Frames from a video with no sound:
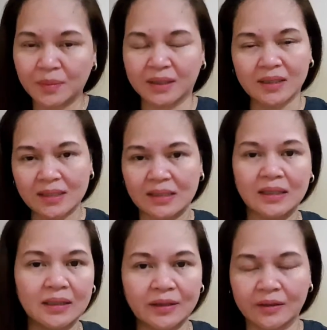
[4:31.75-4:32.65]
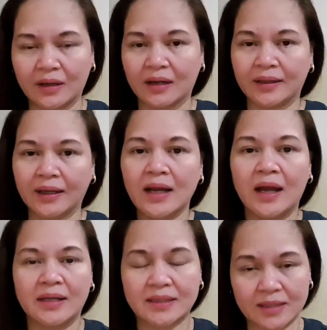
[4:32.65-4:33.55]
but still there are
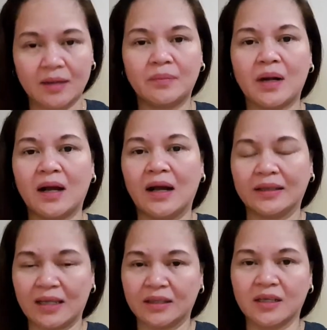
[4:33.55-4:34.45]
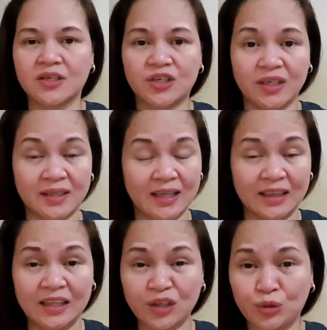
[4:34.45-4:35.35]
some attendance sheet
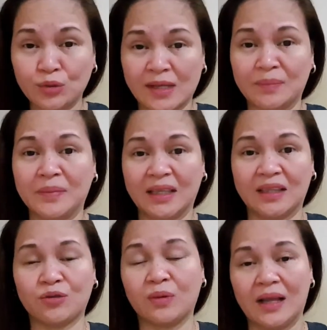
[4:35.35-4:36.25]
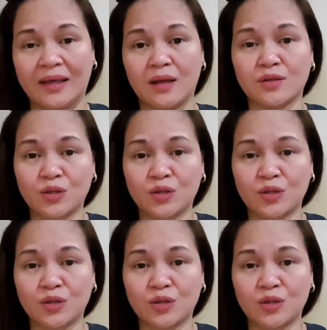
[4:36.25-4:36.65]
that need to submit to clients.